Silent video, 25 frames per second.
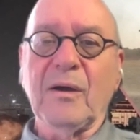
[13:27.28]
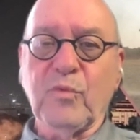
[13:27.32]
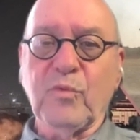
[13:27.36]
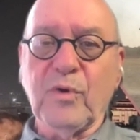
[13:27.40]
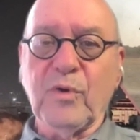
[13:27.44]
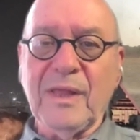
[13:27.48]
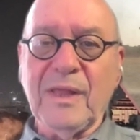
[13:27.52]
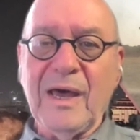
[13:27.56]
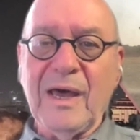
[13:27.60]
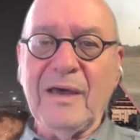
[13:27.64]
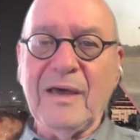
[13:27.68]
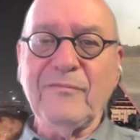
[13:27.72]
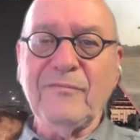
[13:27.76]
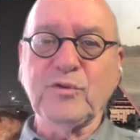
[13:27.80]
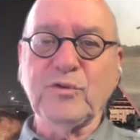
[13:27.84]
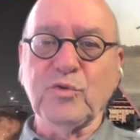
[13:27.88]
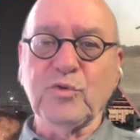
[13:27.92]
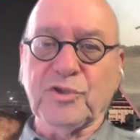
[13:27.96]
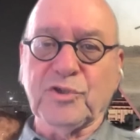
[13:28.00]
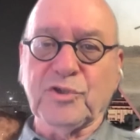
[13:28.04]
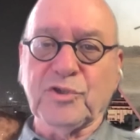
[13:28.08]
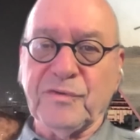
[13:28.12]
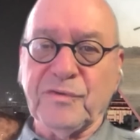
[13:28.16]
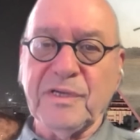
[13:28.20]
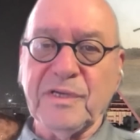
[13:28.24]
will have
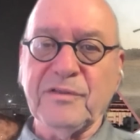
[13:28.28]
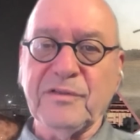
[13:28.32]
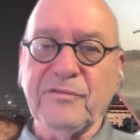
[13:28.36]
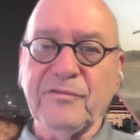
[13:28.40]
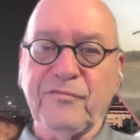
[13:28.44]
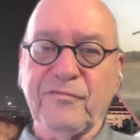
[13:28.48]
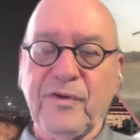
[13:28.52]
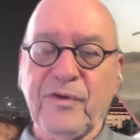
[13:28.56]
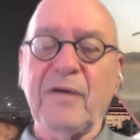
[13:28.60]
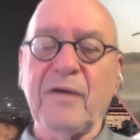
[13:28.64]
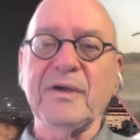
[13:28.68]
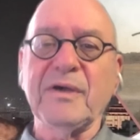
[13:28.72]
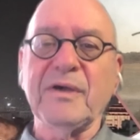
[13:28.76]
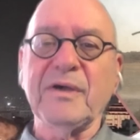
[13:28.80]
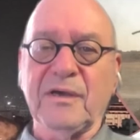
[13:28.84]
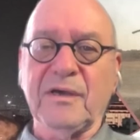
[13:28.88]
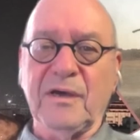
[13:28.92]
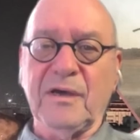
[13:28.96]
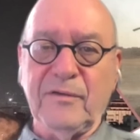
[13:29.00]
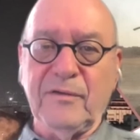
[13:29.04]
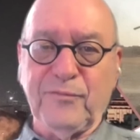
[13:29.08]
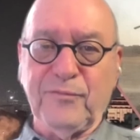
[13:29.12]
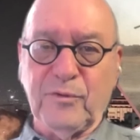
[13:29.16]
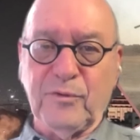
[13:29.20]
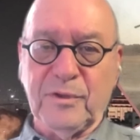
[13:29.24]
to treat very
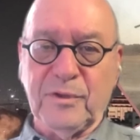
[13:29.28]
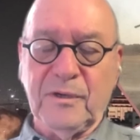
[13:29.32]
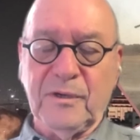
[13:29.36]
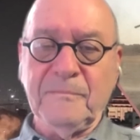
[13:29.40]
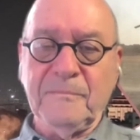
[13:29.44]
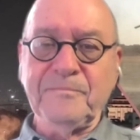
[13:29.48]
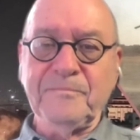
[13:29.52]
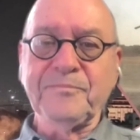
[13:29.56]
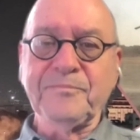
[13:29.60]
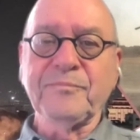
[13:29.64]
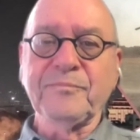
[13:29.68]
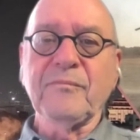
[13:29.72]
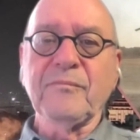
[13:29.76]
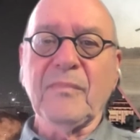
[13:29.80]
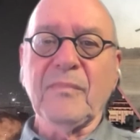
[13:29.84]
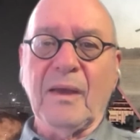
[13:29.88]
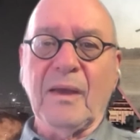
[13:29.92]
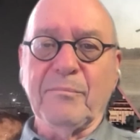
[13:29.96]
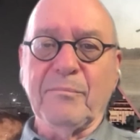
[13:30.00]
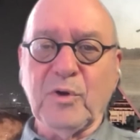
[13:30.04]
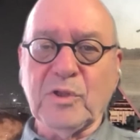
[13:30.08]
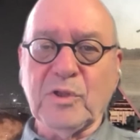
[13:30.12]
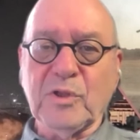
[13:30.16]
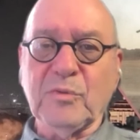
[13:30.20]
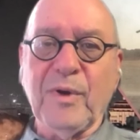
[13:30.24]
carefully
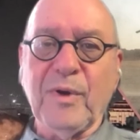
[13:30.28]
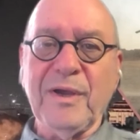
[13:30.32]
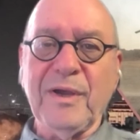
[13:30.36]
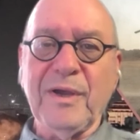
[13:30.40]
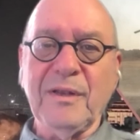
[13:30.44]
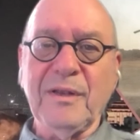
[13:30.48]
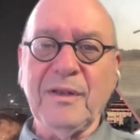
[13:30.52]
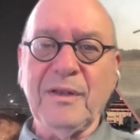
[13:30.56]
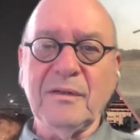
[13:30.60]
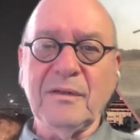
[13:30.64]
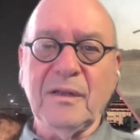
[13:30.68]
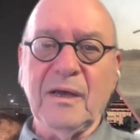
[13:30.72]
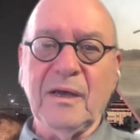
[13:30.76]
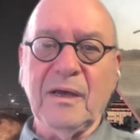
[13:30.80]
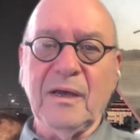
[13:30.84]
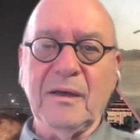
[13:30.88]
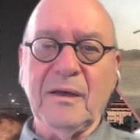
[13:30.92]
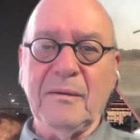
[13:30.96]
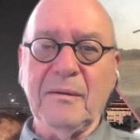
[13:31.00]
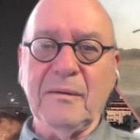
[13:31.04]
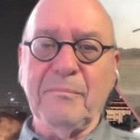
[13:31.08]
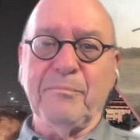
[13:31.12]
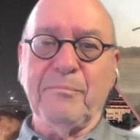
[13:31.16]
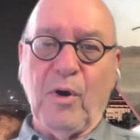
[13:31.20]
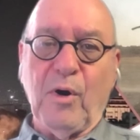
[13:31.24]
between
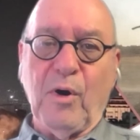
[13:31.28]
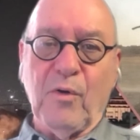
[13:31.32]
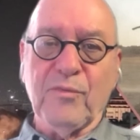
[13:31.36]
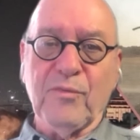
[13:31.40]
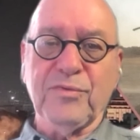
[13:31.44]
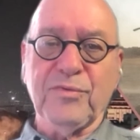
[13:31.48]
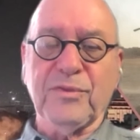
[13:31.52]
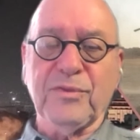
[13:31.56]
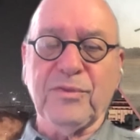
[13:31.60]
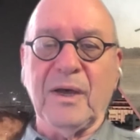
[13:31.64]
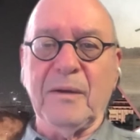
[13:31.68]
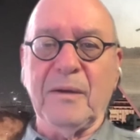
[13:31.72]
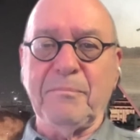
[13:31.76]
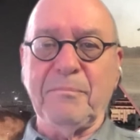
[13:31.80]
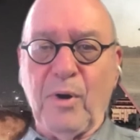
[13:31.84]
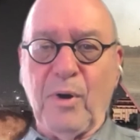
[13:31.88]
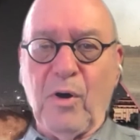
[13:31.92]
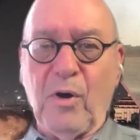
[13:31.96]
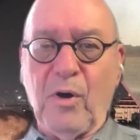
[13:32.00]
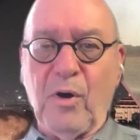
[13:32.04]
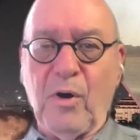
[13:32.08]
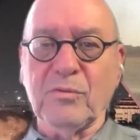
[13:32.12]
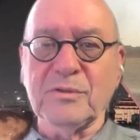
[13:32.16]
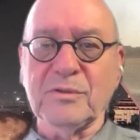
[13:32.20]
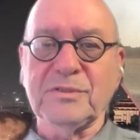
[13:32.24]
both
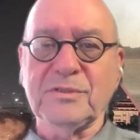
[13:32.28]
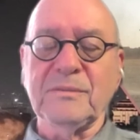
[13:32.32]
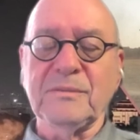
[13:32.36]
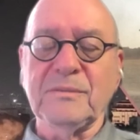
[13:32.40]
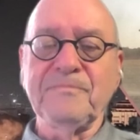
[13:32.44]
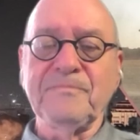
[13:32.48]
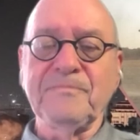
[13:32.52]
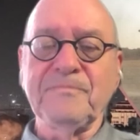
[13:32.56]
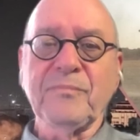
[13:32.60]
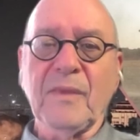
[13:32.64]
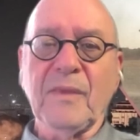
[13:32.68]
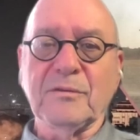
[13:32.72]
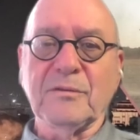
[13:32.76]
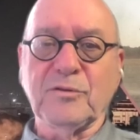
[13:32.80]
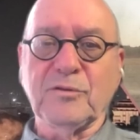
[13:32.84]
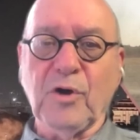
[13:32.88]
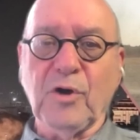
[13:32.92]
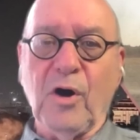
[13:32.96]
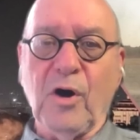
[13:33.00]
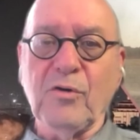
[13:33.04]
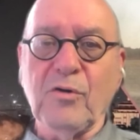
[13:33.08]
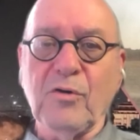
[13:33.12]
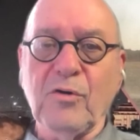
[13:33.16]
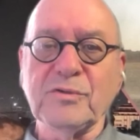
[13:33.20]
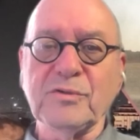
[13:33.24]
poles,
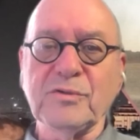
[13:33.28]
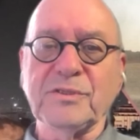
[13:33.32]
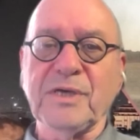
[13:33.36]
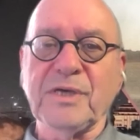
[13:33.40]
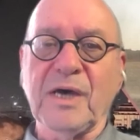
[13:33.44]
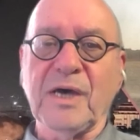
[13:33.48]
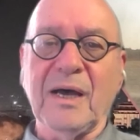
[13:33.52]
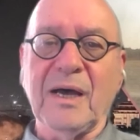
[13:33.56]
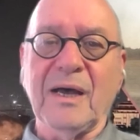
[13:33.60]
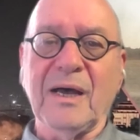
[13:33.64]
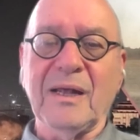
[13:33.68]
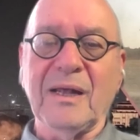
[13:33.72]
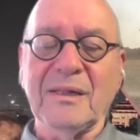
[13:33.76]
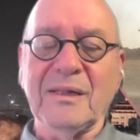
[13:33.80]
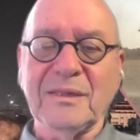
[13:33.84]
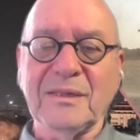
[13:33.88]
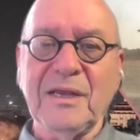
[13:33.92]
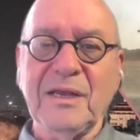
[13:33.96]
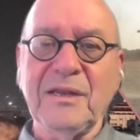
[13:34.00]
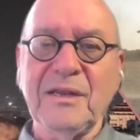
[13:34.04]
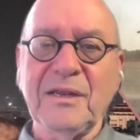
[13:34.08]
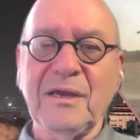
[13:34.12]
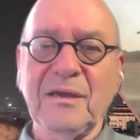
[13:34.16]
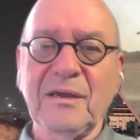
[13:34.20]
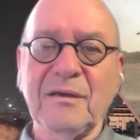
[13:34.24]
those
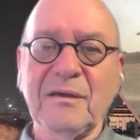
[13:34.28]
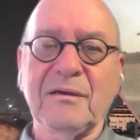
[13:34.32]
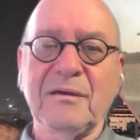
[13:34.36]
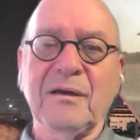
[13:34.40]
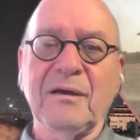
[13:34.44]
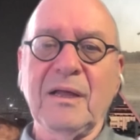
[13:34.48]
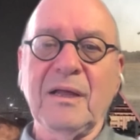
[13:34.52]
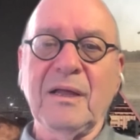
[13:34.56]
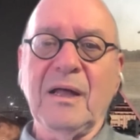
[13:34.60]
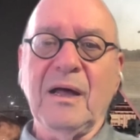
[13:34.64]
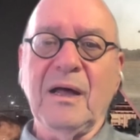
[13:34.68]
leaning